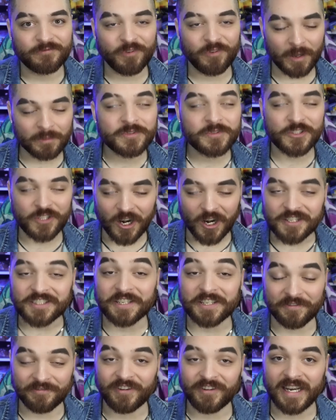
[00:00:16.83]
from start
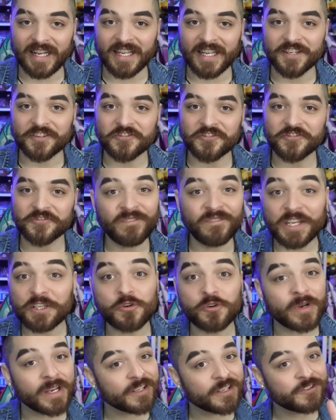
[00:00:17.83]
to finish,
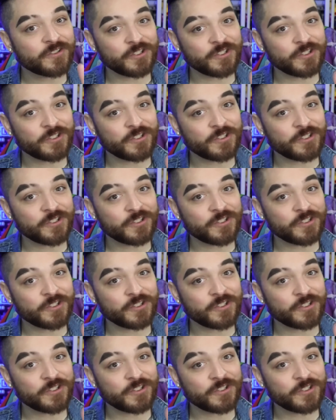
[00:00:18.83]
featuring